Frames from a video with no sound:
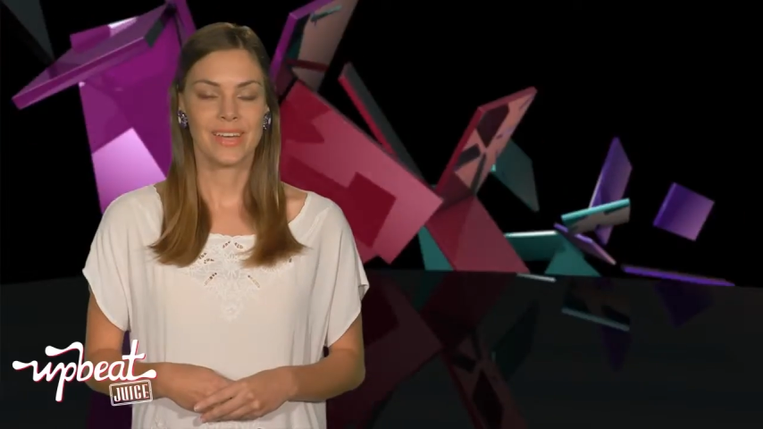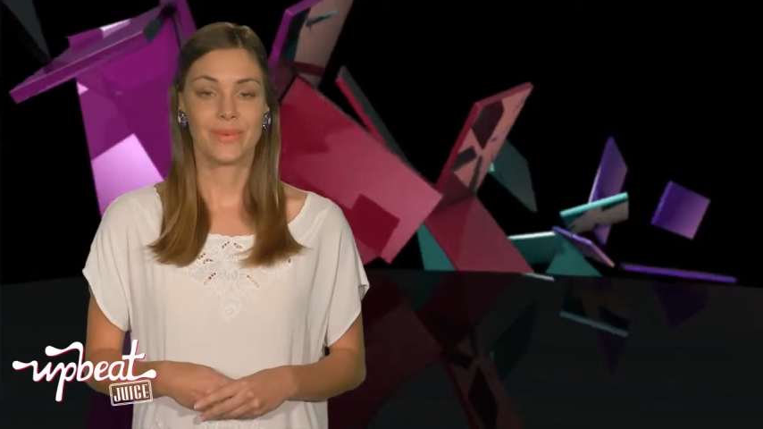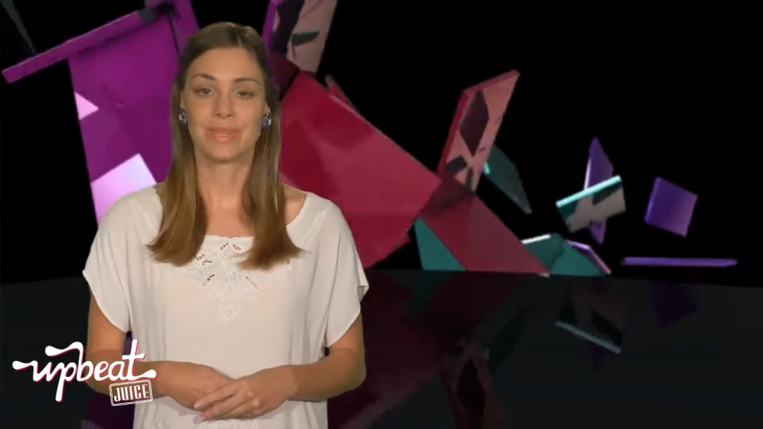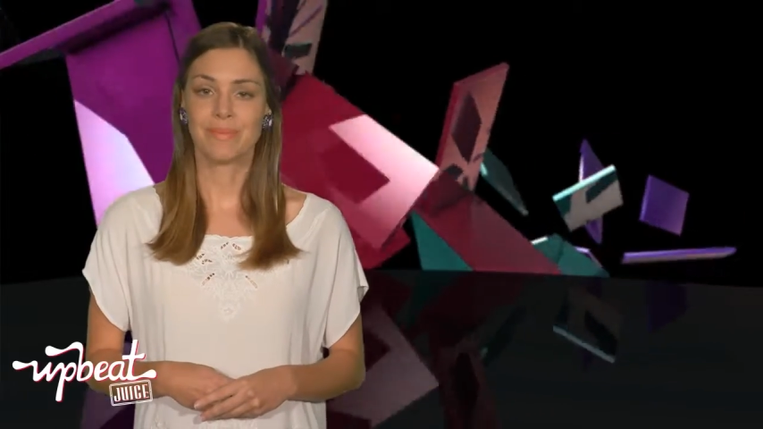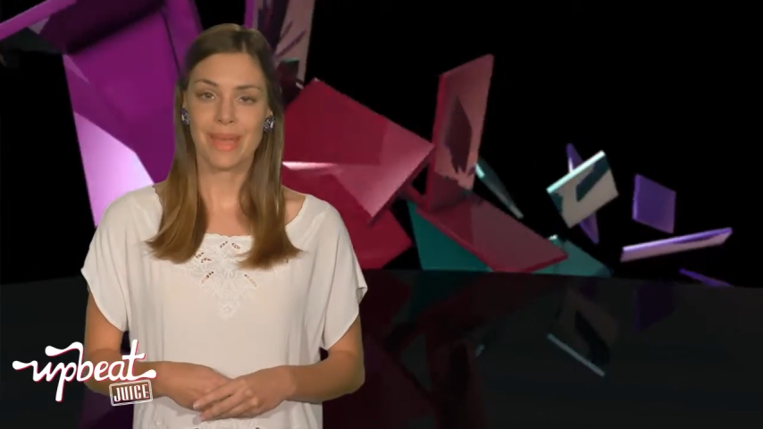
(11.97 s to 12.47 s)

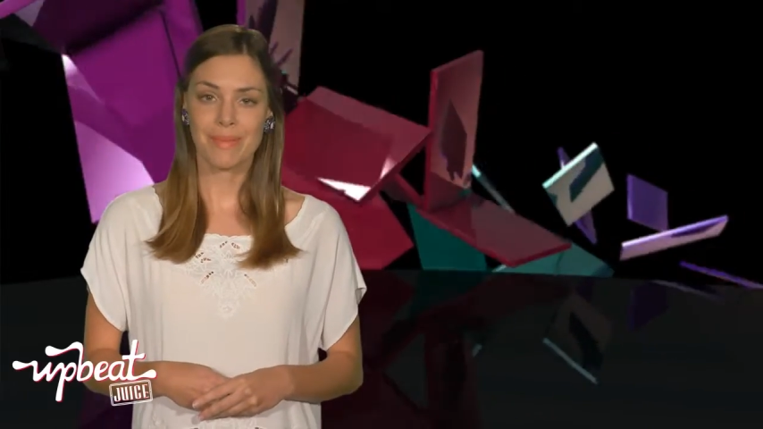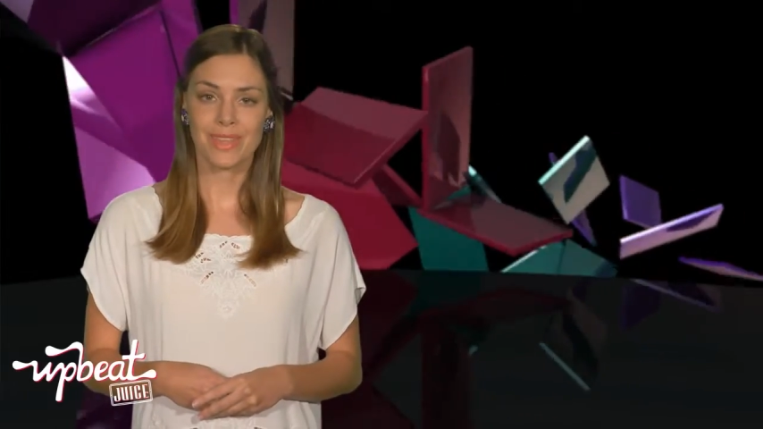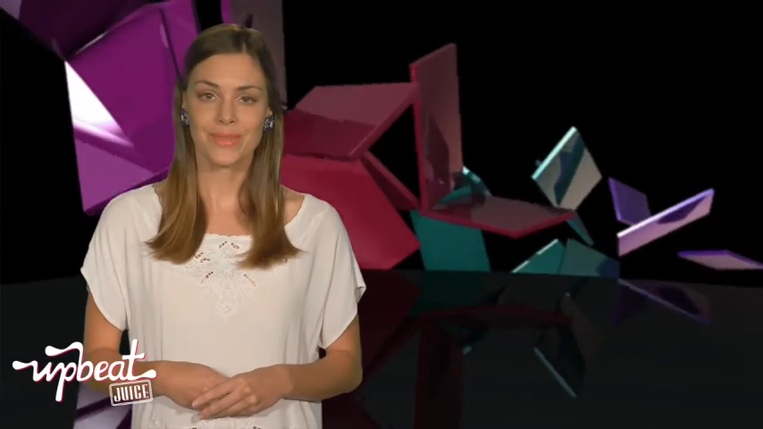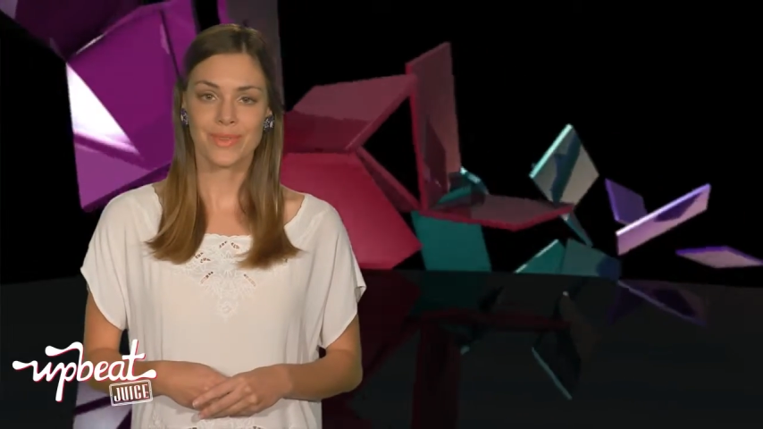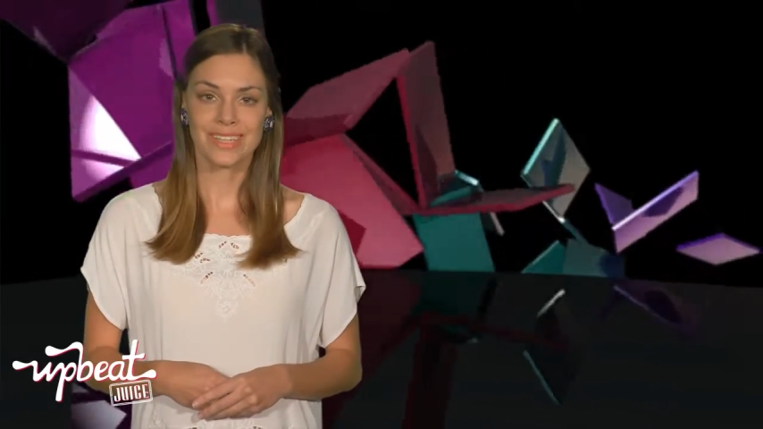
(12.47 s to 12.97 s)
which may
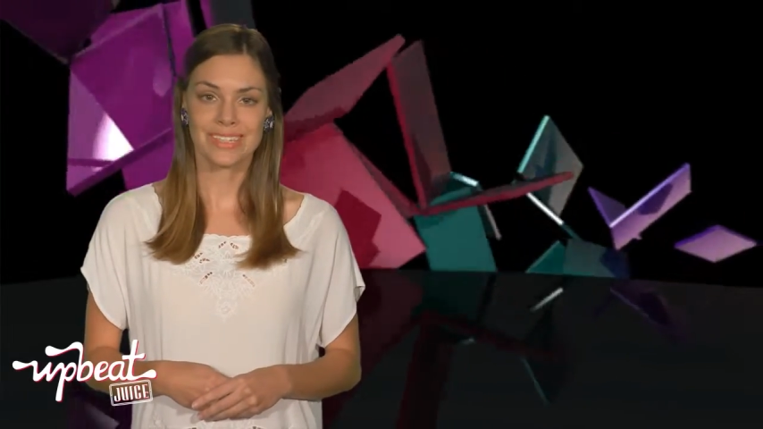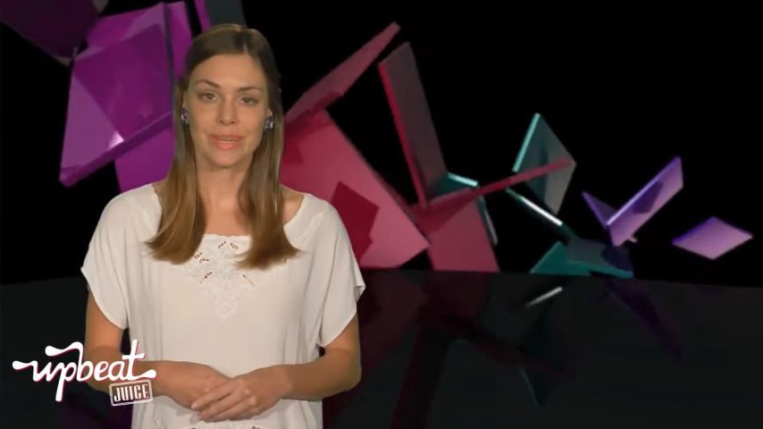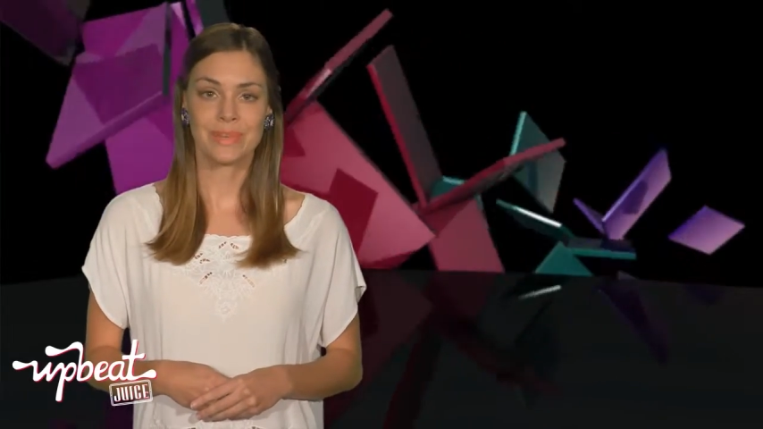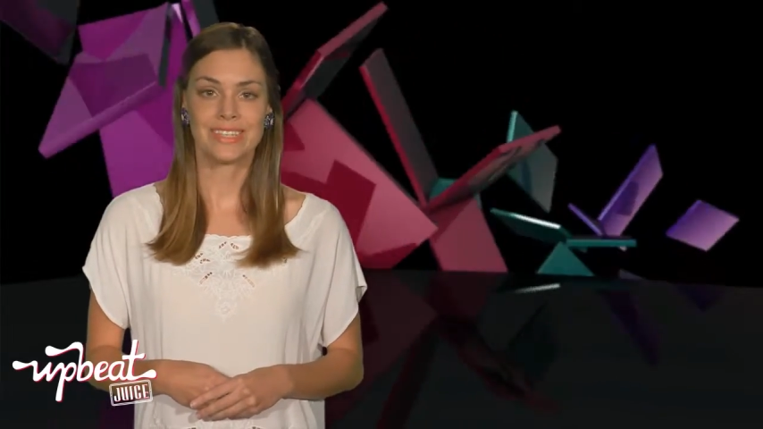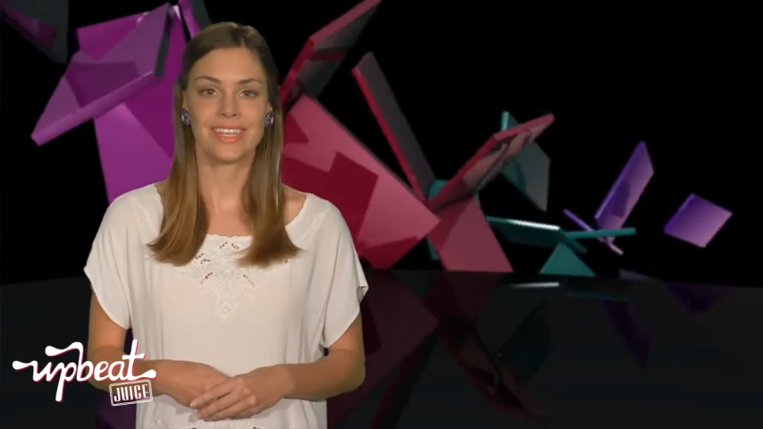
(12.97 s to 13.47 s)
be the reason
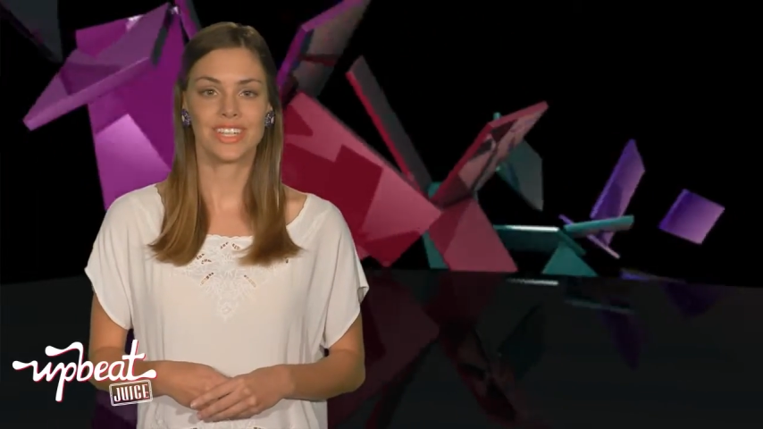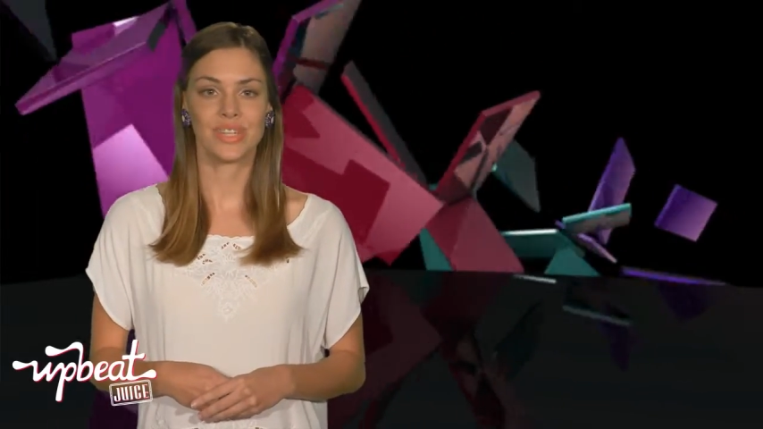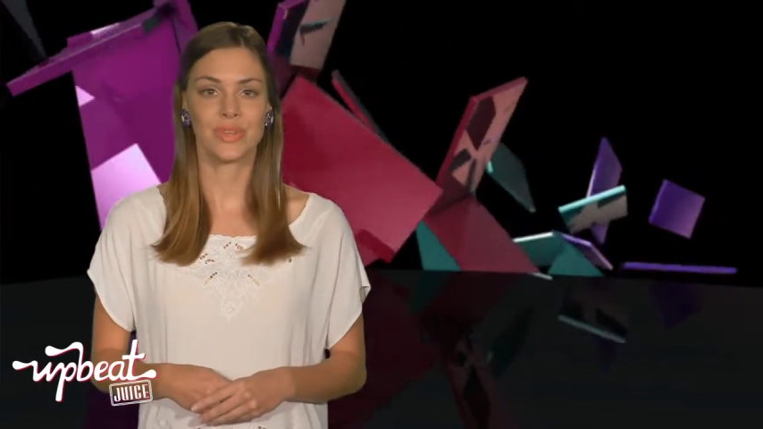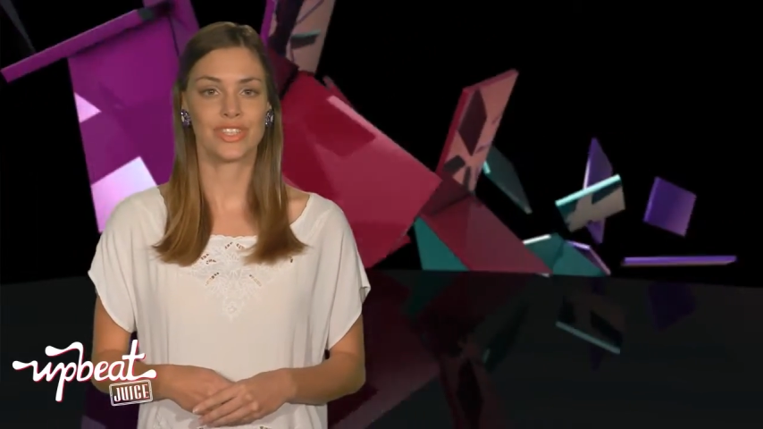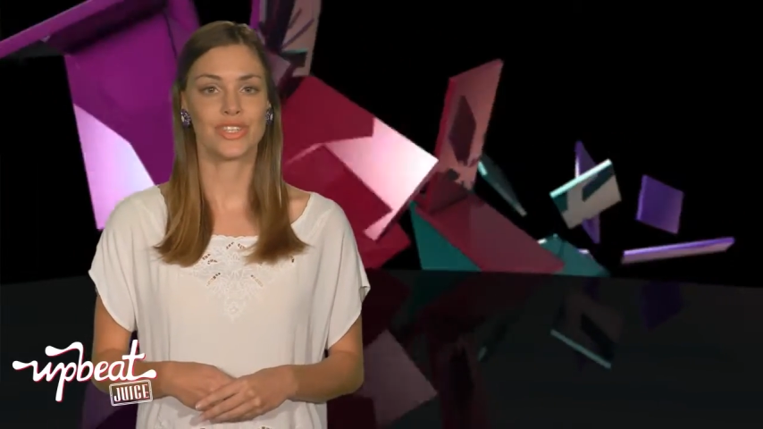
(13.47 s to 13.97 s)
a
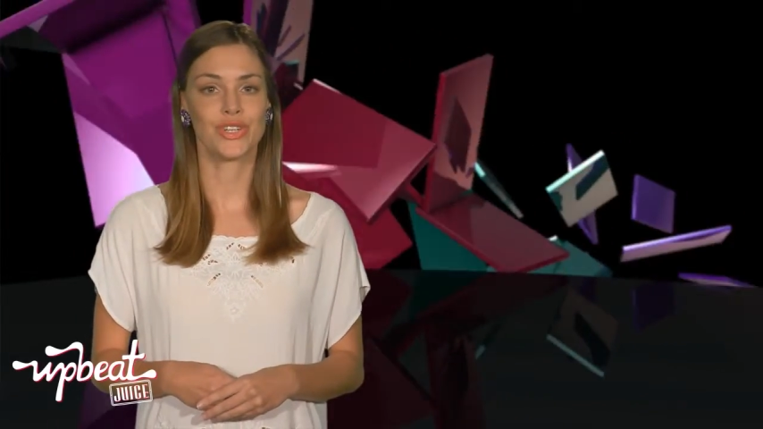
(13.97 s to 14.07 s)
petition with